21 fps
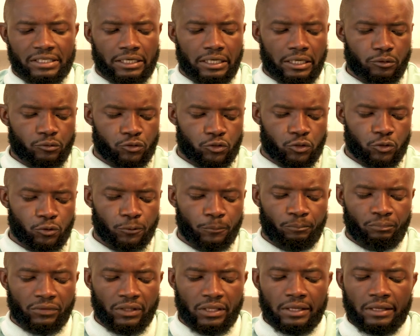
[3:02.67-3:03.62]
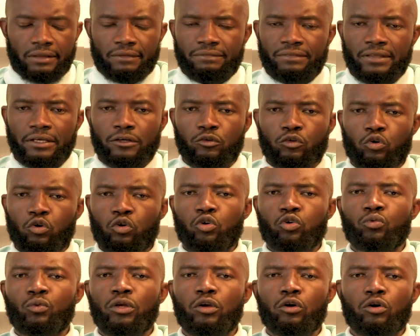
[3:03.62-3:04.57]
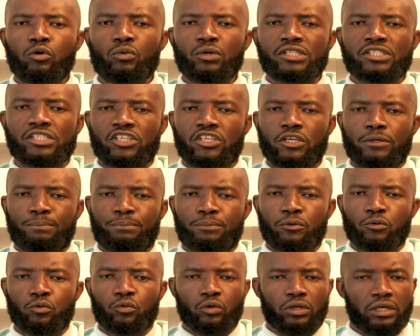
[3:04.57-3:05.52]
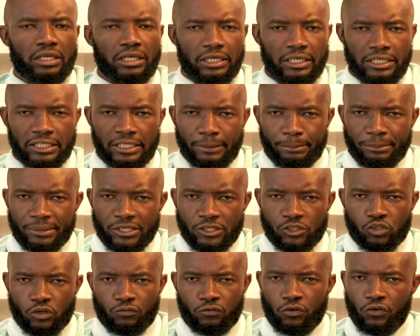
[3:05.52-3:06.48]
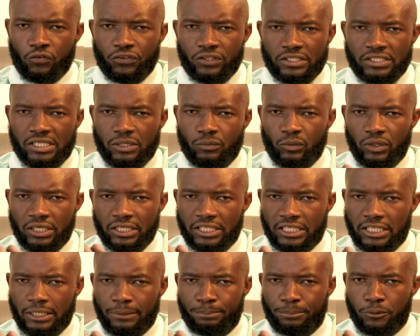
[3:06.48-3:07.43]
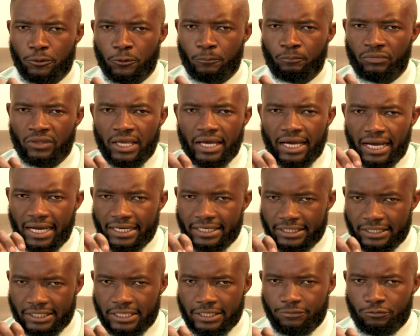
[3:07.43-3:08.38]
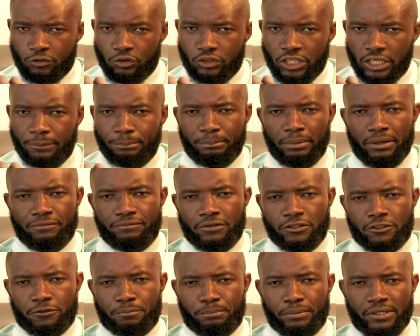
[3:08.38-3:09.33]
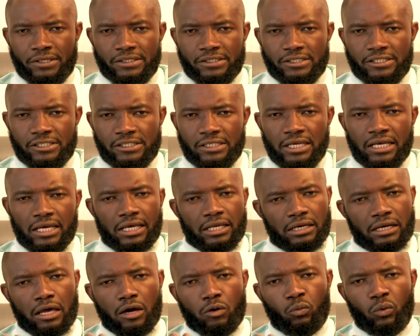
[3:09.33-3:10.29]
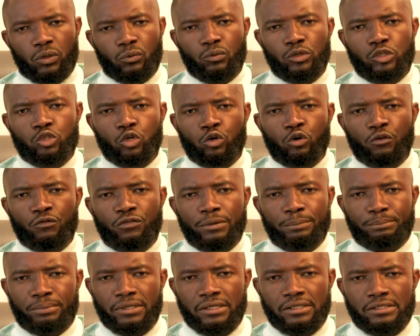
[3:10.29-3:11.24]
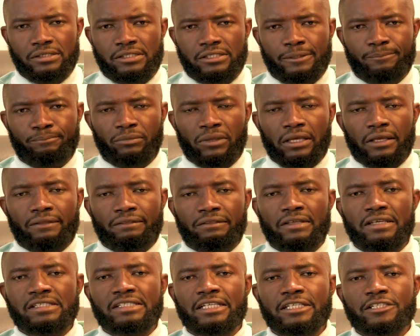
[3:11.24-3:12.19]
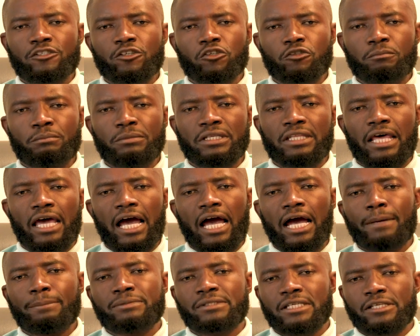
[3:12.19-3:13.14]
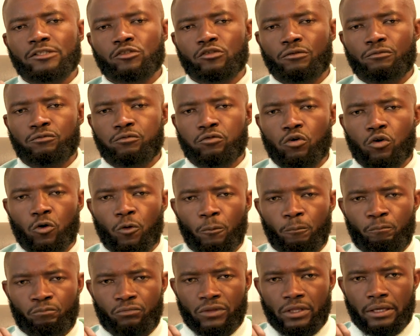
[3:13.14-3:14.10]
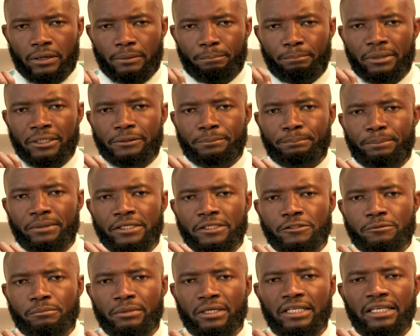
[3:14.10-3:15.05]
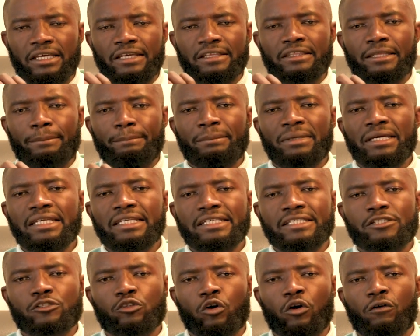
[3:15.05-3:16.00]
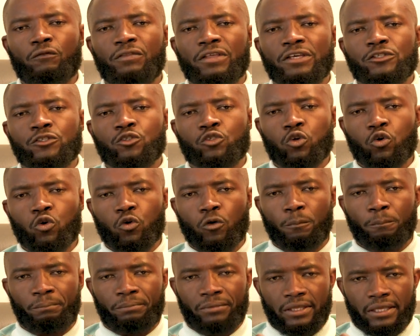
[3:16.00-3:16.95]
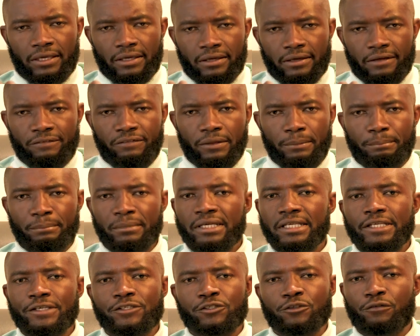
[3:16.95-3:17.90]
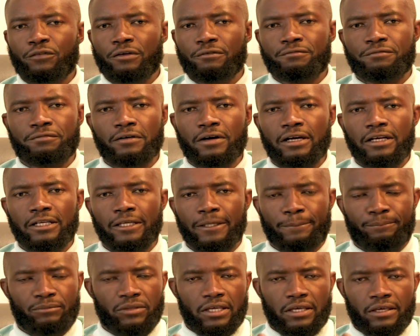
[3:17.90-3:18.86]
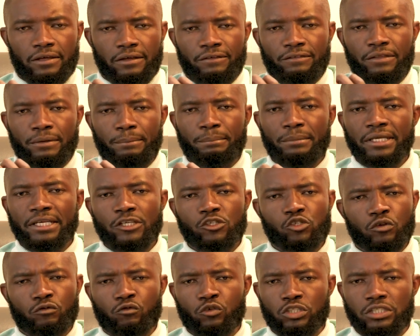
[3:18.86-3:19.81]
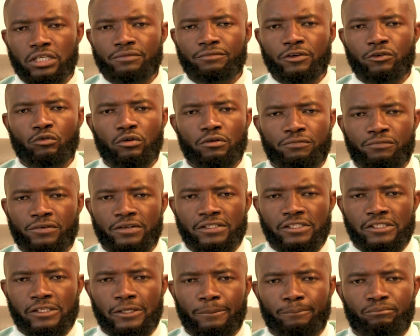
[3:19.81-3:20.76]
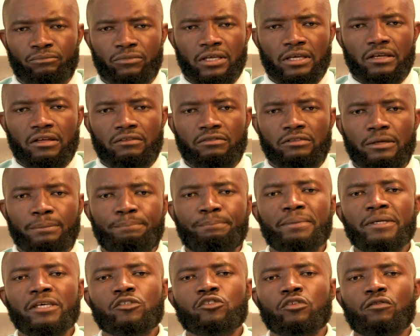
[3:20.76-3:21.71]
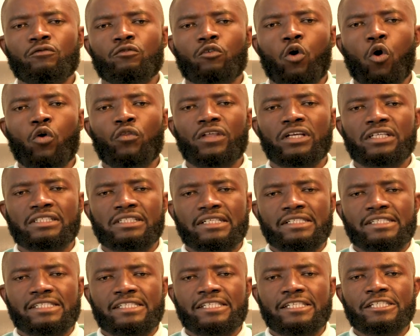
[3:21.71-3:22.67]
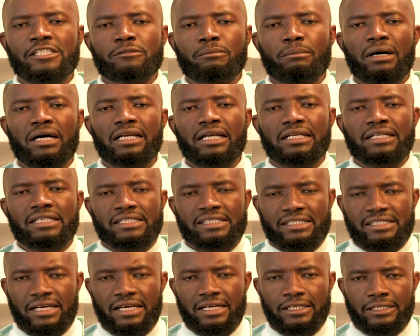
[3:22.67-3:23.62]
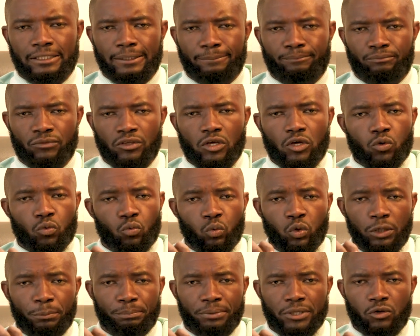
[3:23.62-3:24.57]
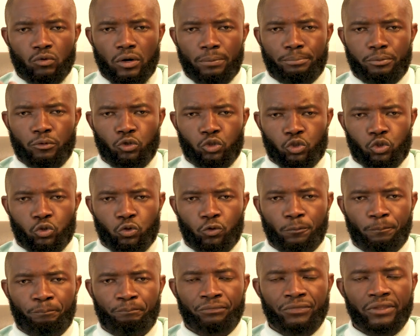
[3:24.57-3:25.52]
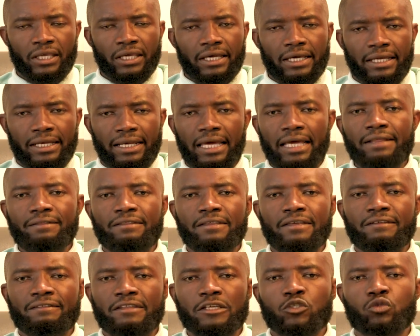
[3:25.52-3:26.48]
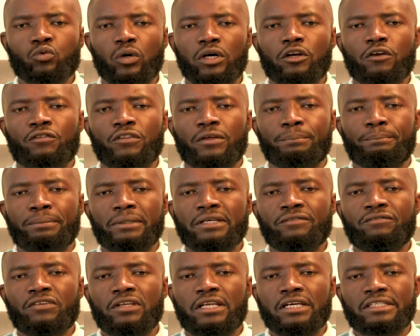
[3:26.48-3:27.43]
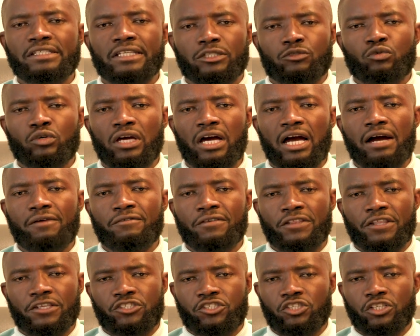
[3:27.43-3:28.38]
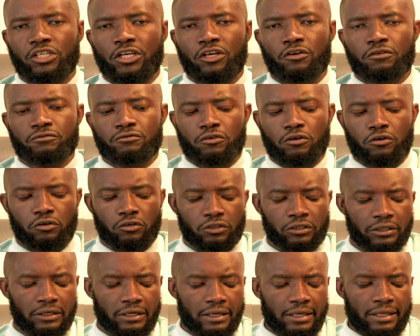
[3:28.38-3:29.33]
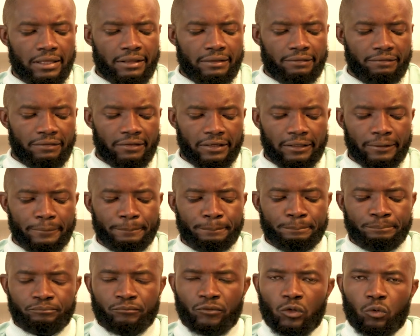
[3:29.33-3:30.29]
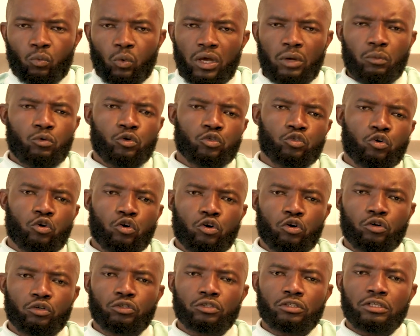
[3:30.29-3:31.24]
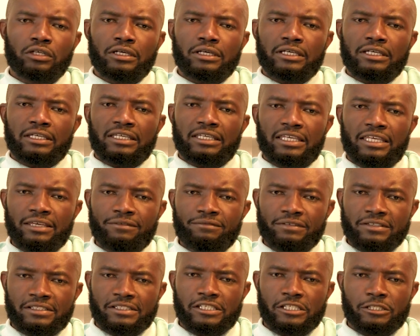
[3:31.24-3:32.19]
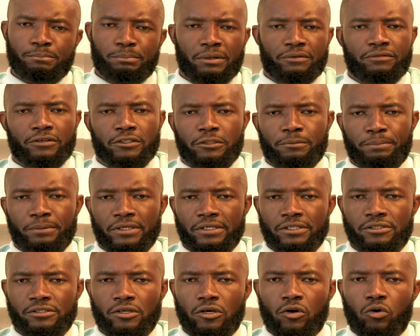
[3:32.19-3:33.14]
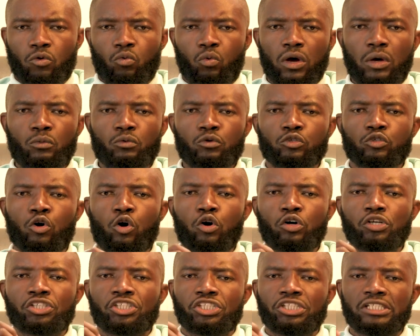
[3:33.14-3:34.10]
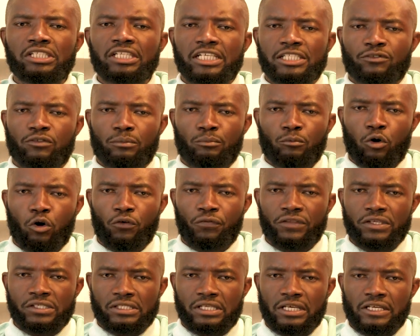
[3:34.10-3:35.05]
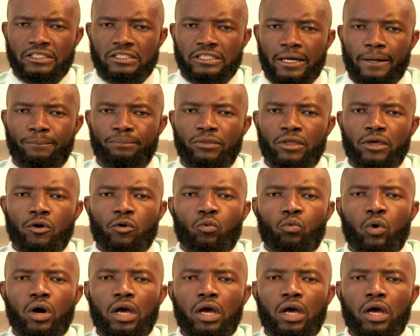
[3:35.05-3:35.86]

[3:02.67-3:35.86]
that surrounds you. Then God will always keep you in the midst of all this. He will keep you and give you that perfect peace. Now, when we talk of the peace, this does not mean the absence of war, but peace means in the midst of the storm, in the midst of the valley, in the midst of whatever you are facing, the peace of God that transcends man's understanding will be your portion. And I think this is one of the privileges that we have as the children of God. Then why will God give us this perfect peace? Why will God shield us from all this danger?